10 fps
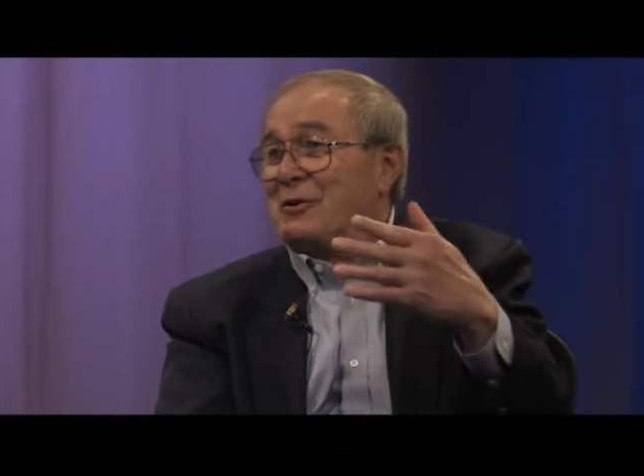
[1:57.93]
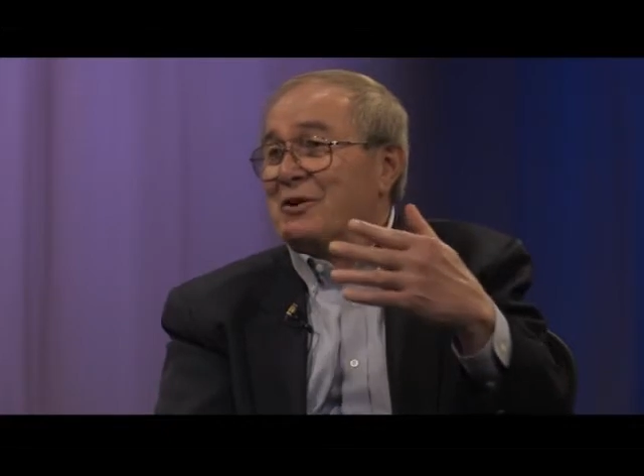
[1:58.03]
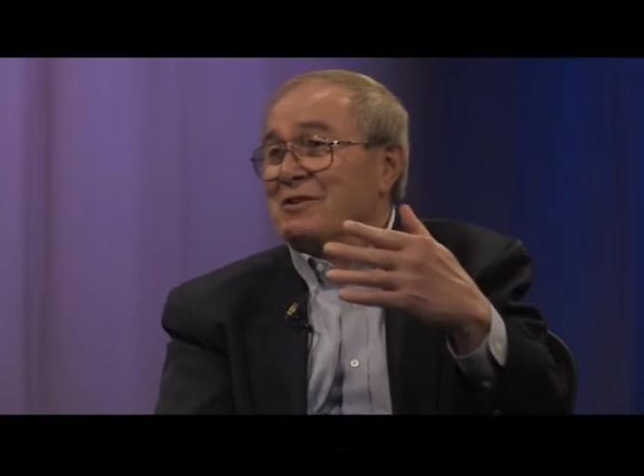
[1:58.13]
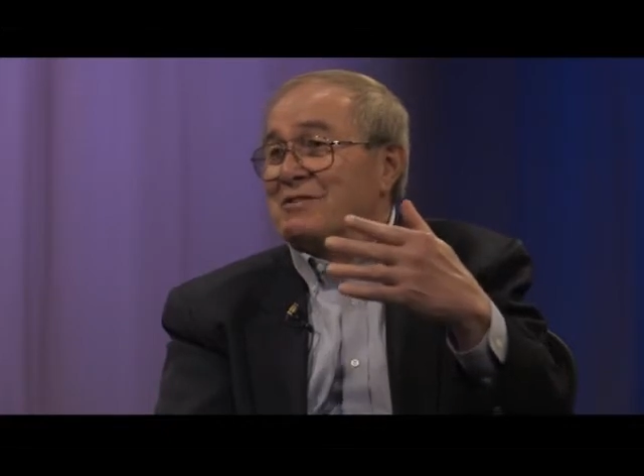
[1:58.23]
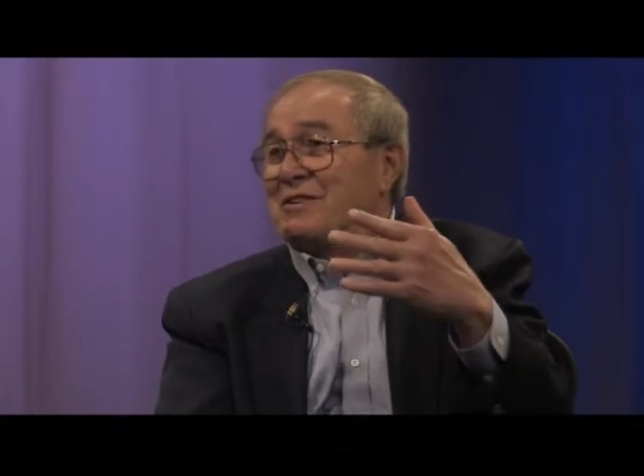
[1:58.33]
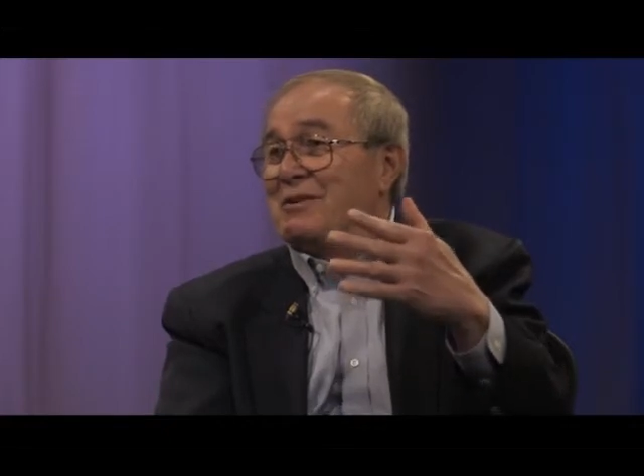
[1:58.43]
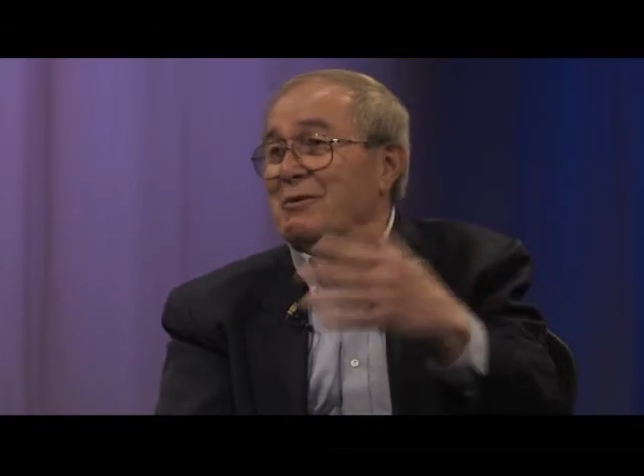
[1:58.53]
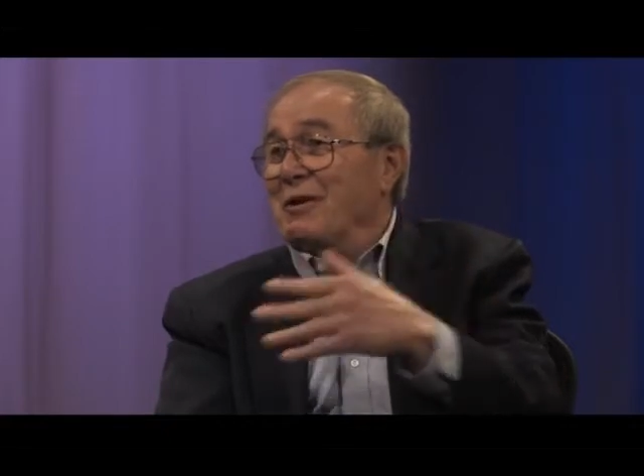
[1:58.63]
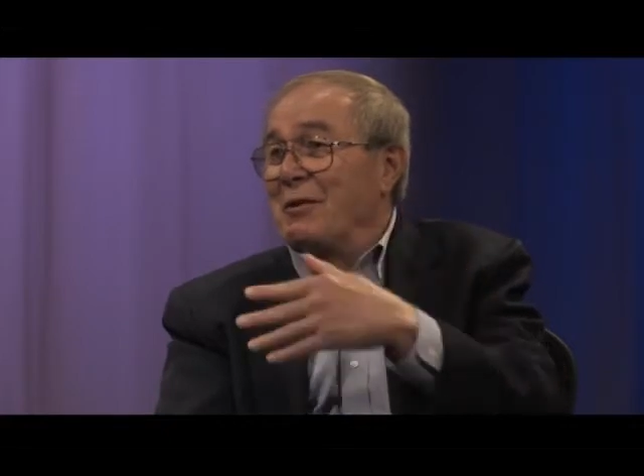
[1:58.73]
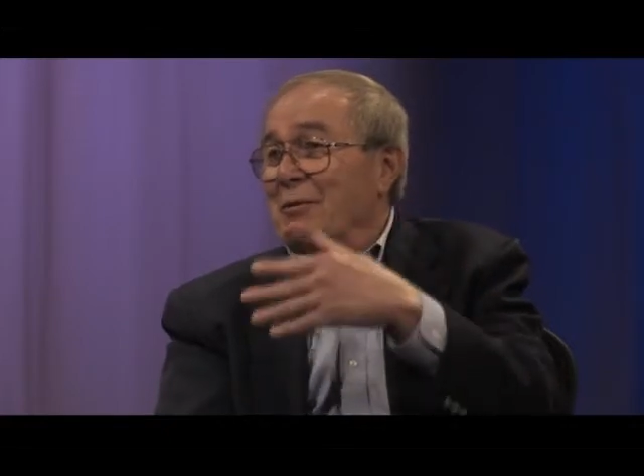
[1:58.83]
as they do in
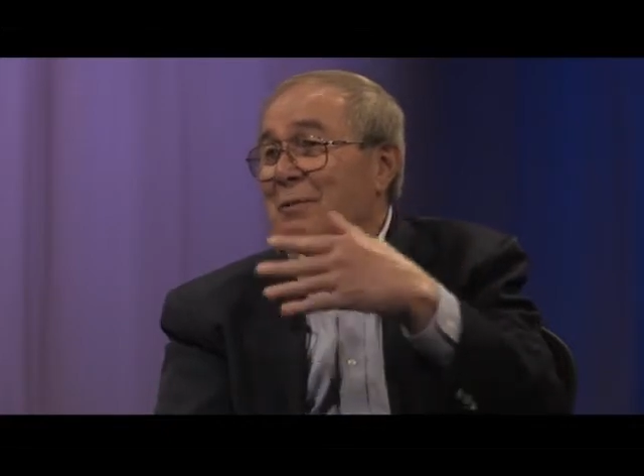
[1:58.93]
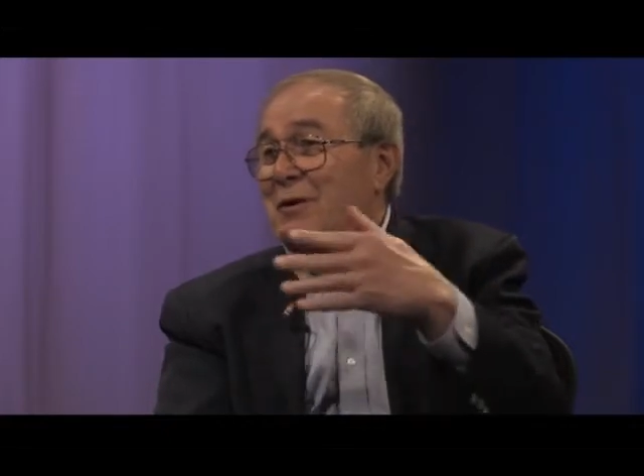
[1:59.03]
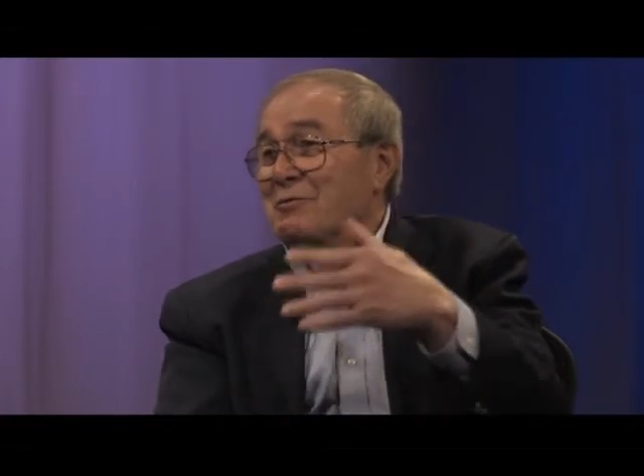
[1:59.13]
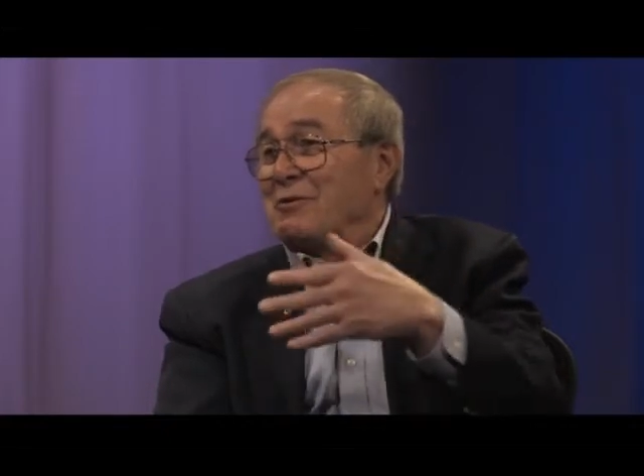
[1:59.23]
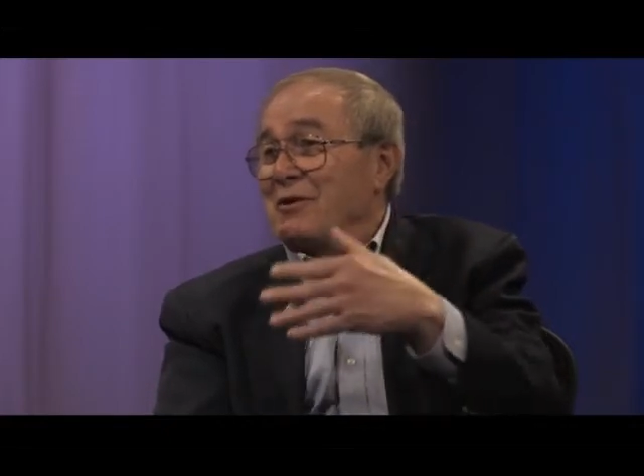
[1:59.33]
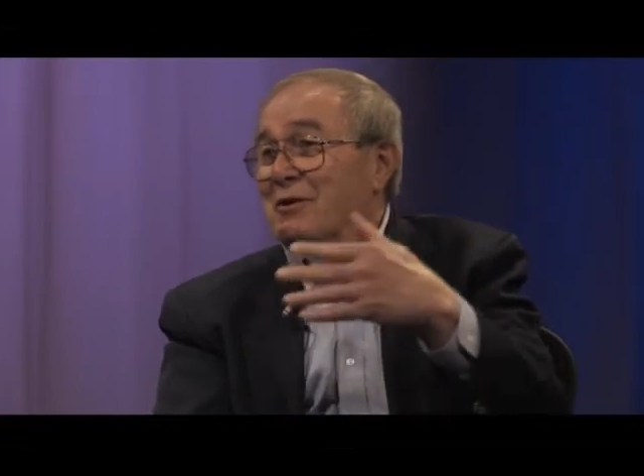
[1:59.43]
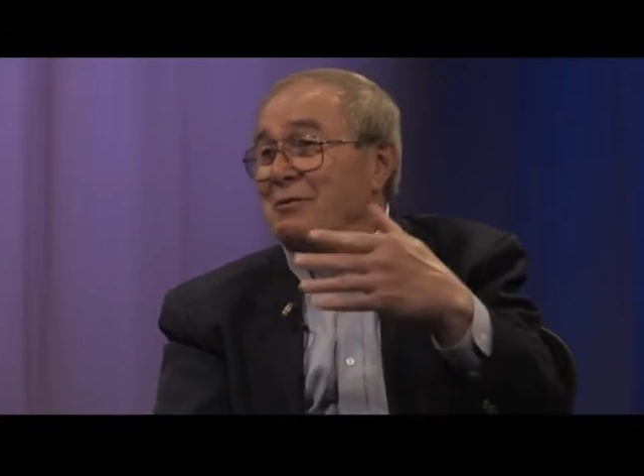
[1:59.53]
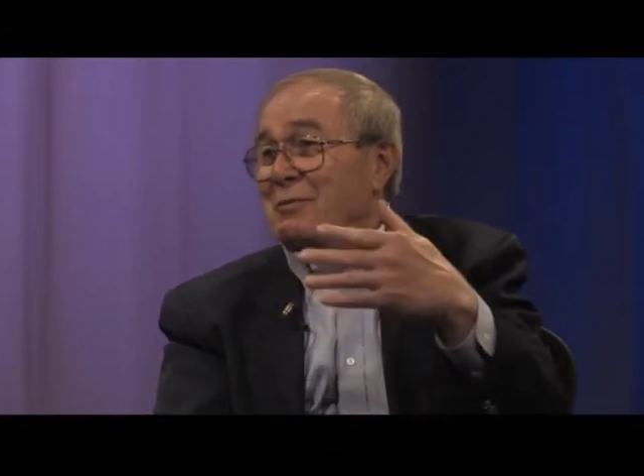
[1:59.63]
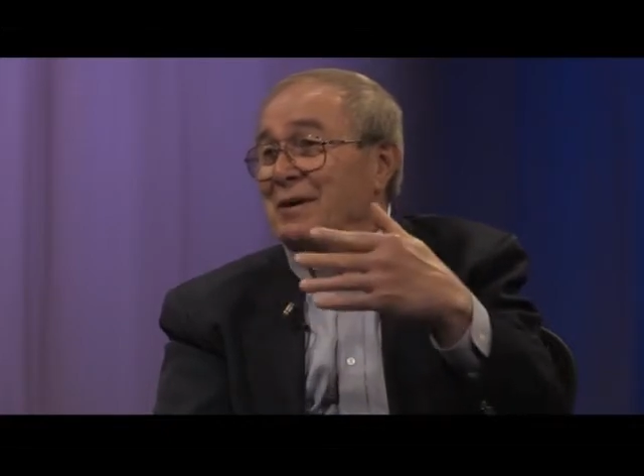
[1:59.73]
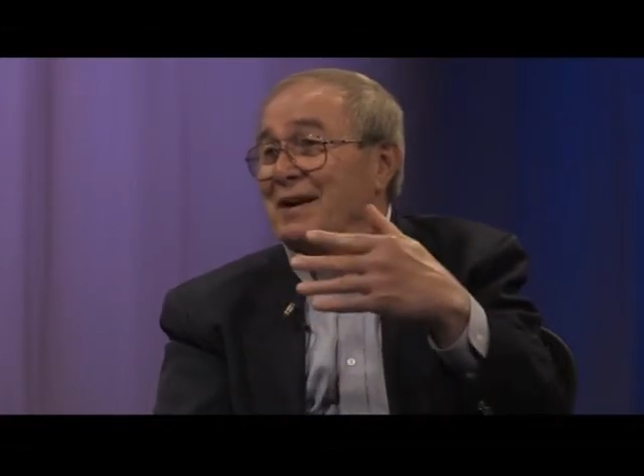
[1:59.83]
other parts of the
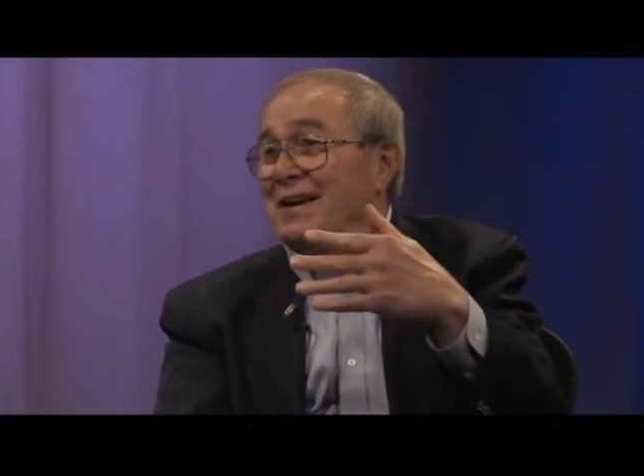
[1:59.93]
country,